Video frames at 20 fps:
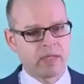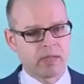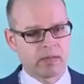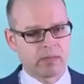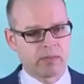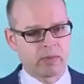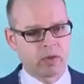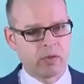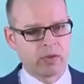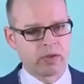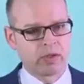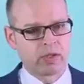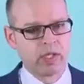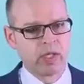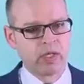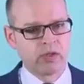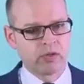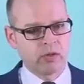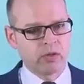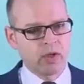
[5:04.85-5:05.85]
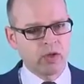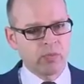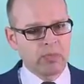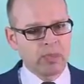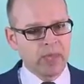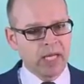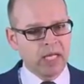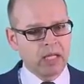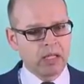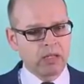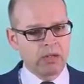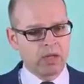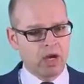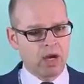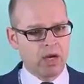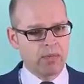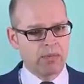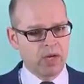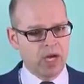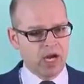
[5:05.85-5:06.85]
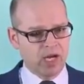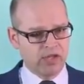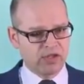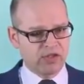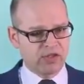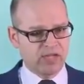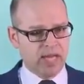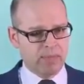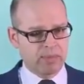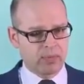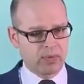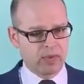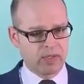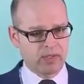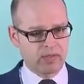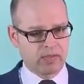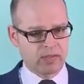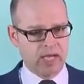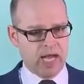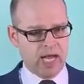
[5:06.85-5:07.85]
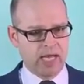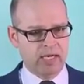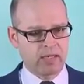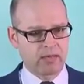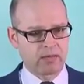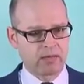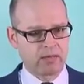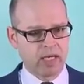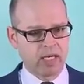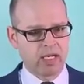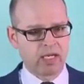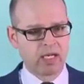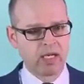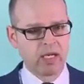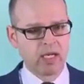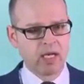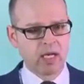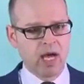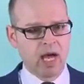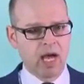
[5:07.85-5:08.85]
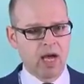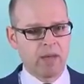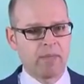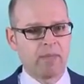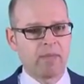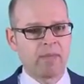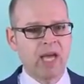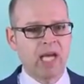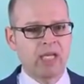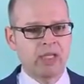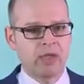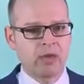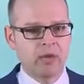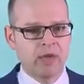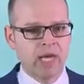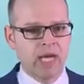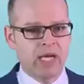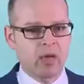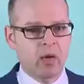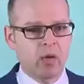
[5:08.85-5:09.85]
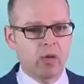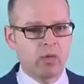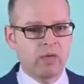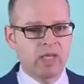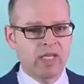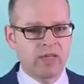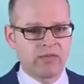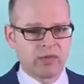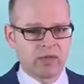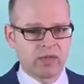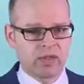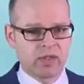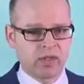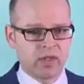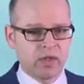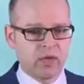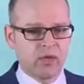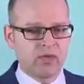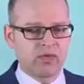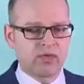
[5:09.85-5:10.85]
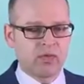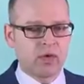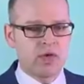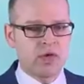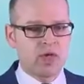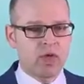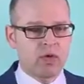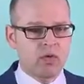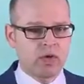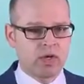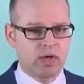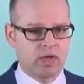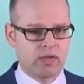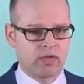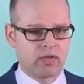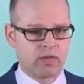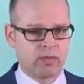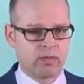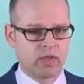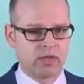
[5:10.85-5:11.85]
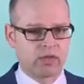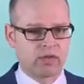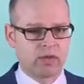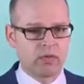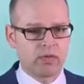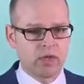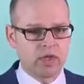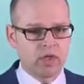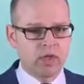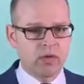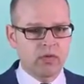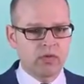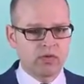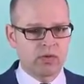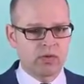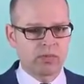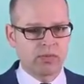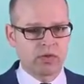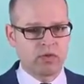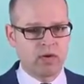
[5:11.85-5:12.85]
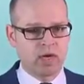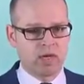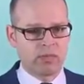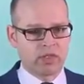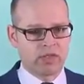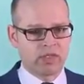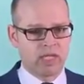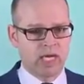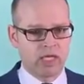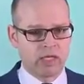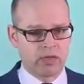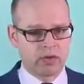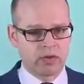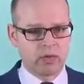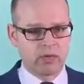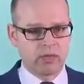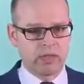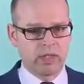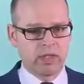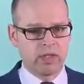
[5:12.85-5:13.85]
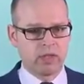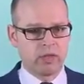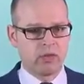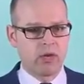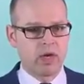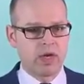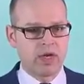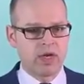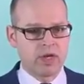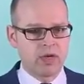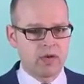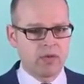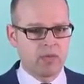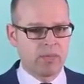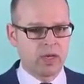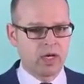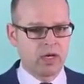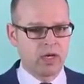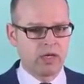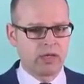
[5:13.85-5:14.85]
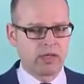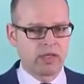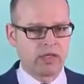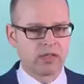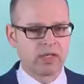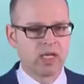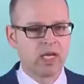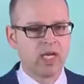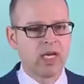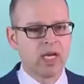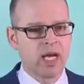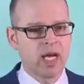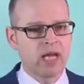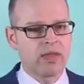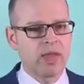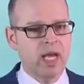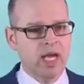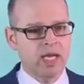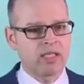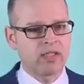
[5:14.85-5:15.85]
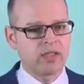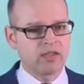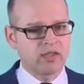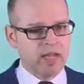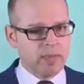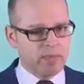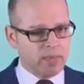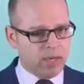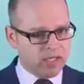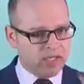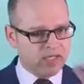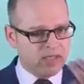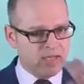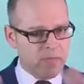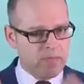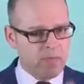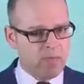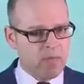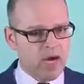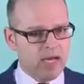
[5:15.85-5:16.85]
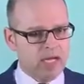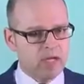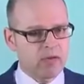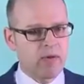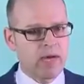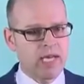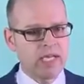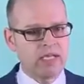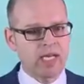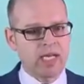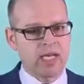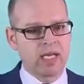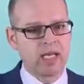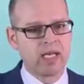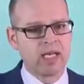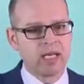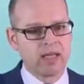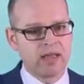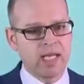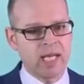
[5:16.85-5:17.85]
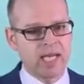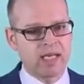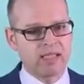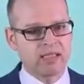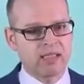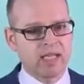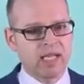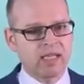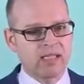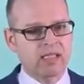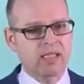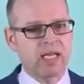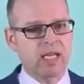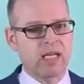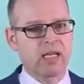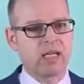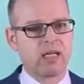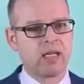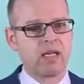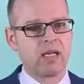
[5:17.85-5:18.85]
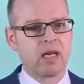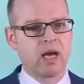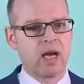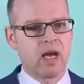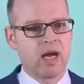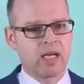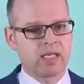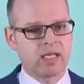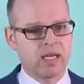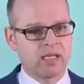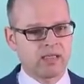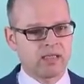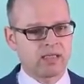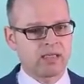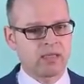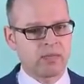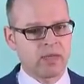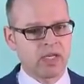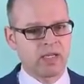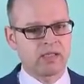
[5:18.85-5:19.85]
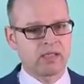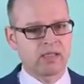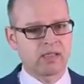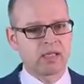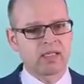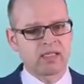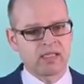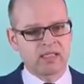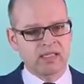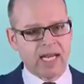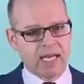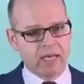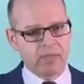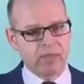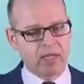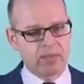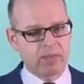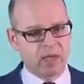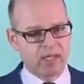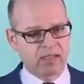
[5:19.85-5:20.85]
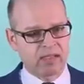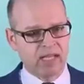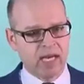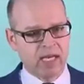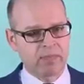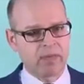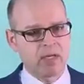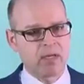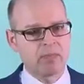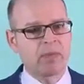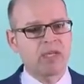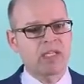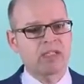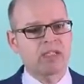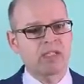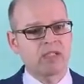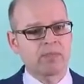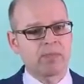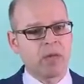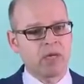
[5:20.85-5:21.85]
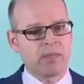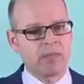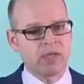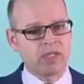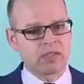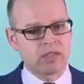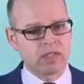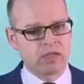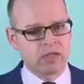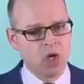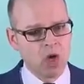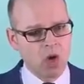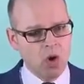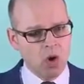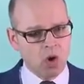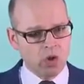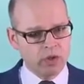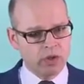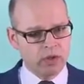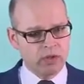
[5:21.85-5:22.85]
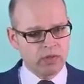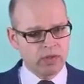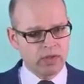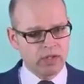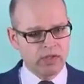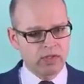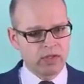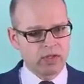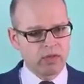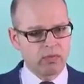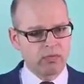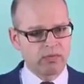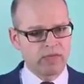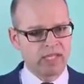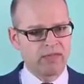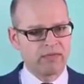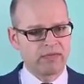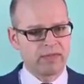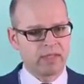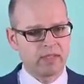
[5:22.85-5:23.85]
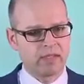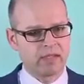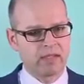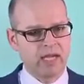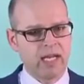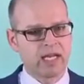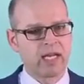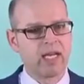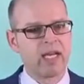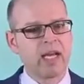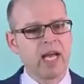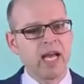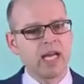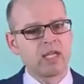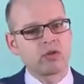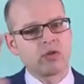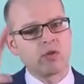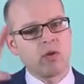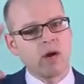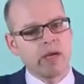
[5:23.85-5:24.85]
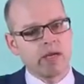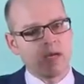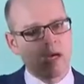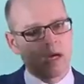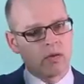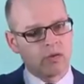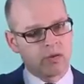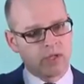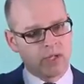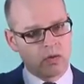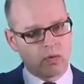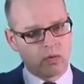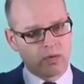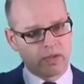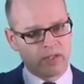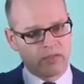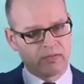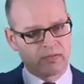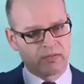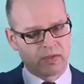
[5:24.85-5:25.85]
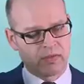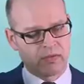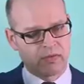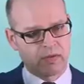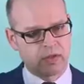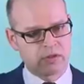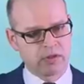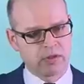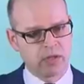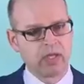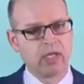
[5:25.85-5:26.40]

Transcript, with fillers: approach. So you build up a separate stack, right? Um, that you then only first use for new customers, so new subscribers that are joining you and new partners, and then step by step migrating the existing uh, customers segment by segment, business by business, onto this new greenfield stack and dry out the old infrastructure,